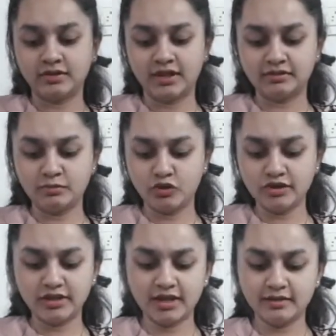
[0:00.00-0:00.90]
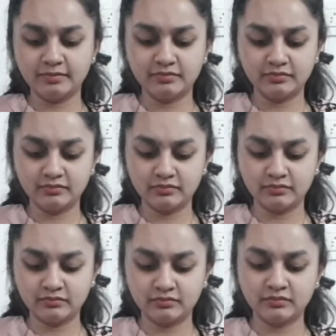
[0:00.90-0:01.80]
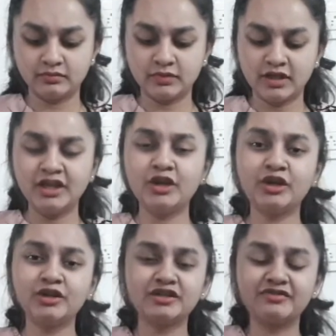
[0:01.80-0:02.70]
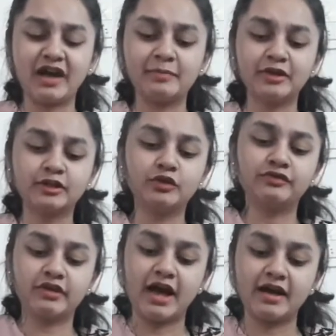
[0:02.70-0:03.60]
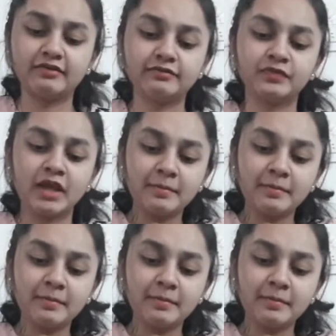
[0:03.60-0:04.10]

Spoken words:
Take some more tape. You could use fabric glue if you have,